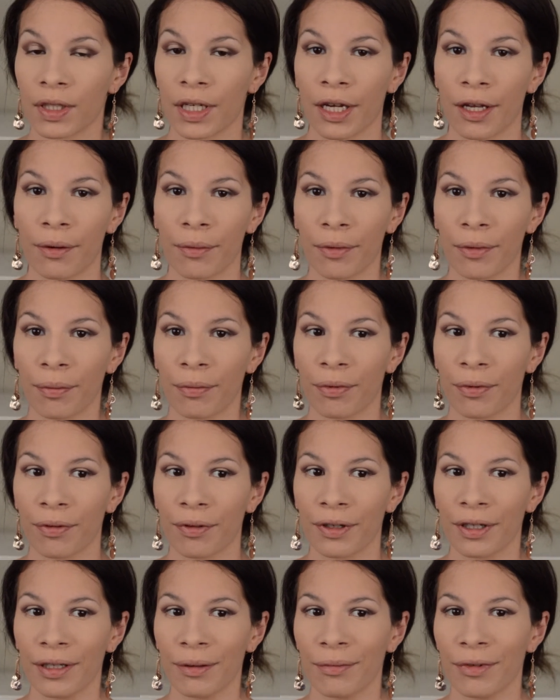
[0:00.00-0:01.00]
And we're
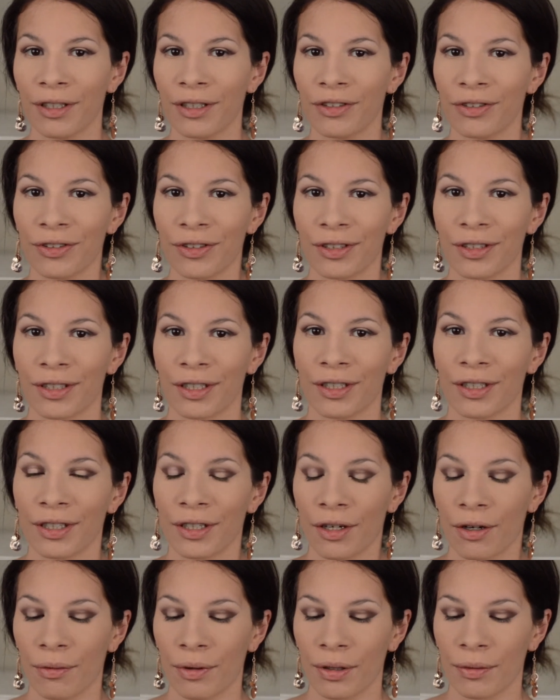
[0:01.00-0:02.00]
pretty much just gonna
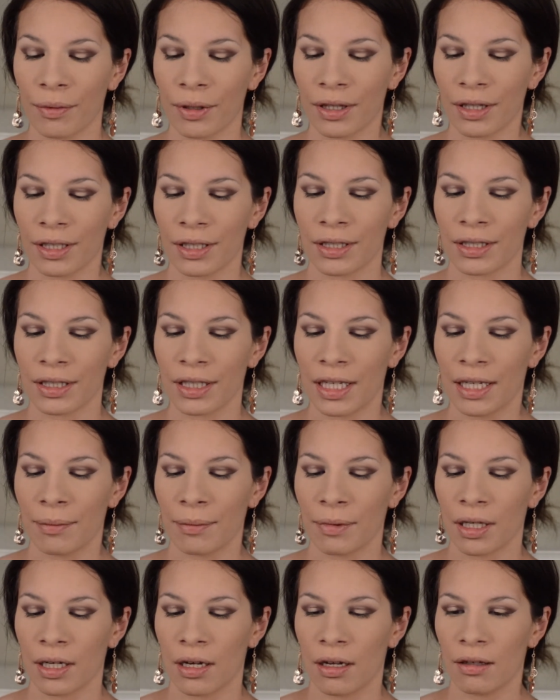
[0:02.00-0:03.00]
go in with the
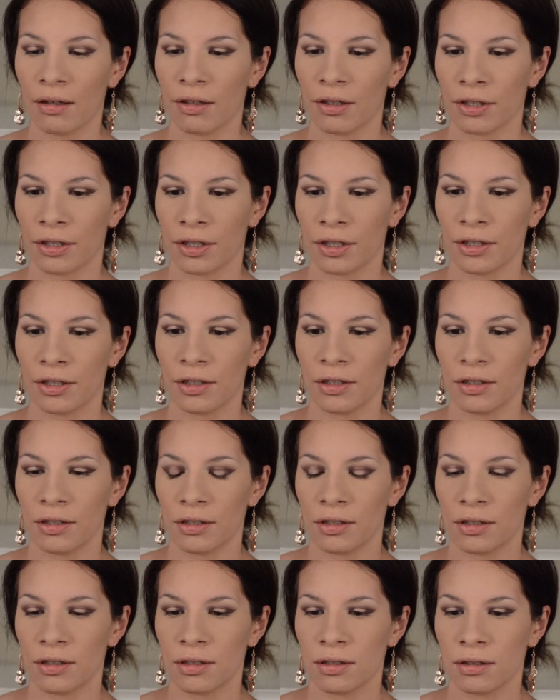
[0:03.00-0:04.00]
same
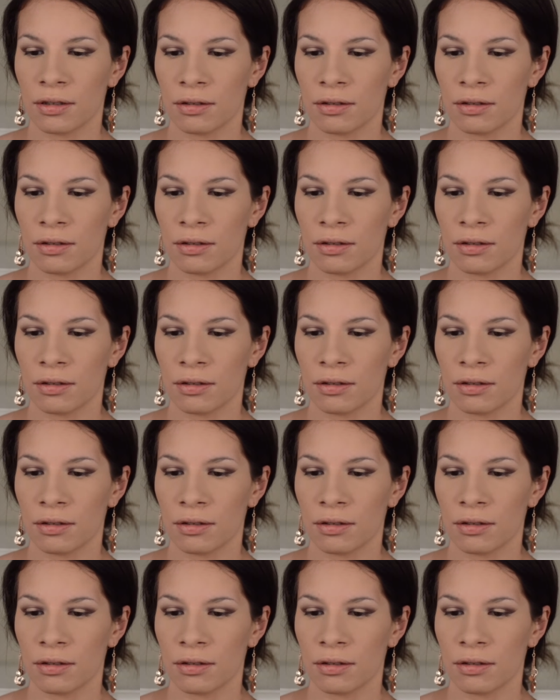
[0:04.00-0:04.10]
colors.